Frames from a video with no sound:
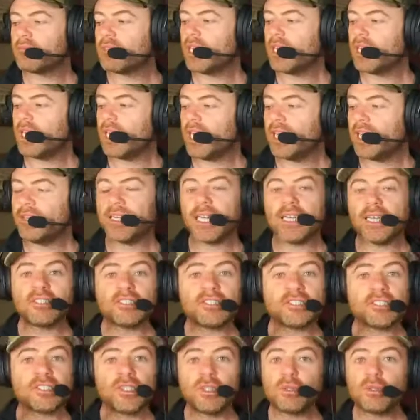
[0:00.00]
and
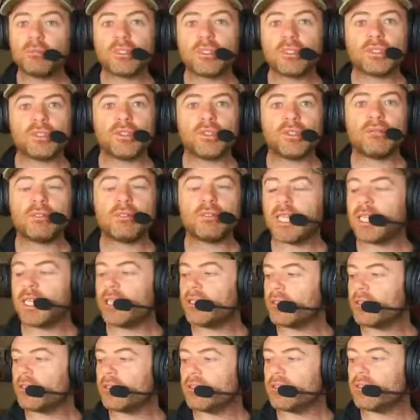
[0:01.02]

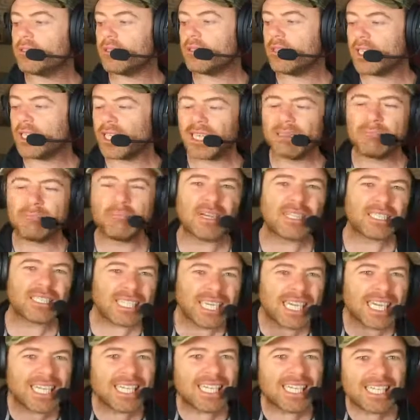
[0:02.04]
they're like, it might
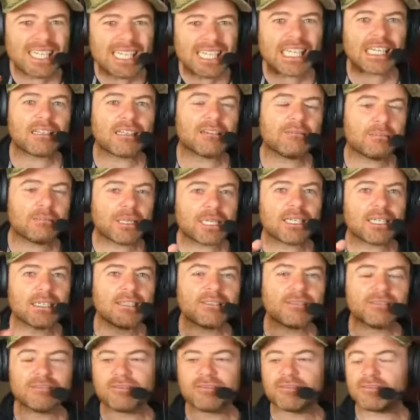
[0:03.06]
take a little bit
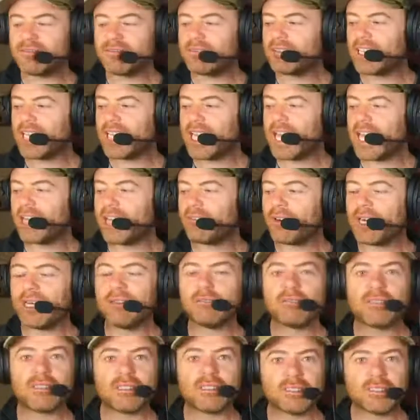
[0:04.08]
of getting
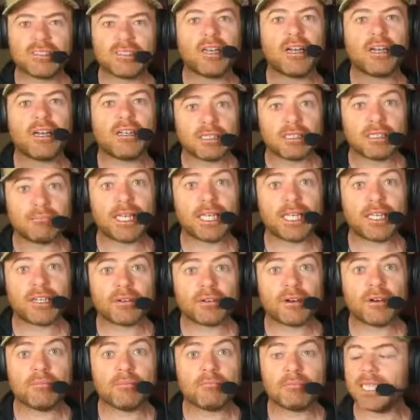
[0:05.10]
round to start to make
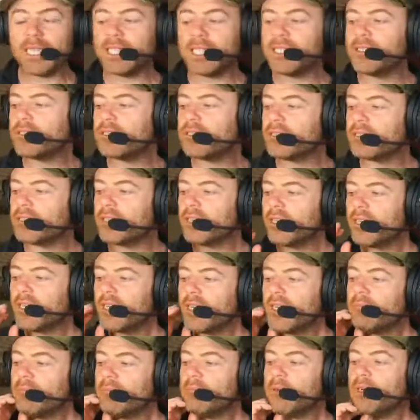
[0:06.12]
your own beats,
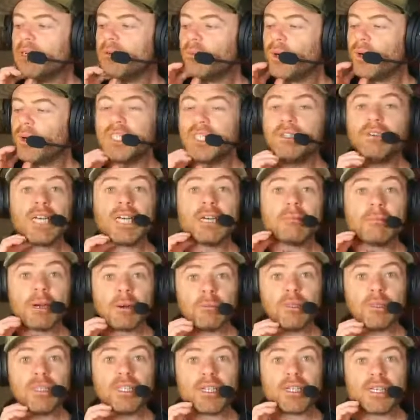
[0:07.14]
but when you come up
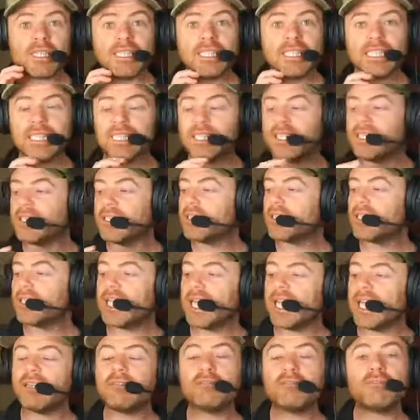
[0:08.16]
with an idea,
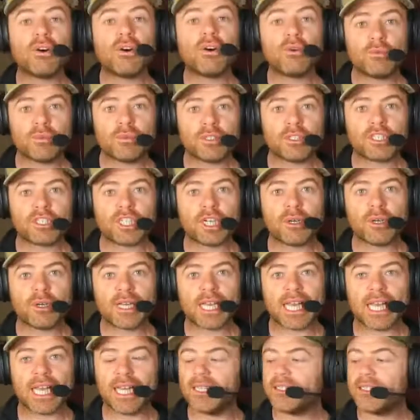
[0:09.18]
get involved with the show
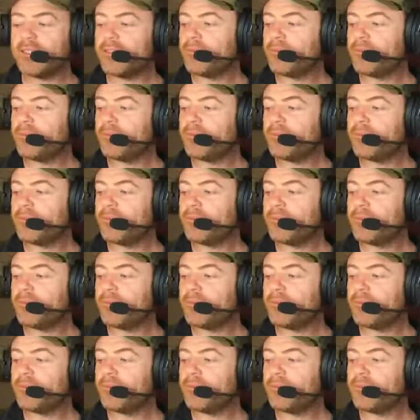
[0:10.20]
again,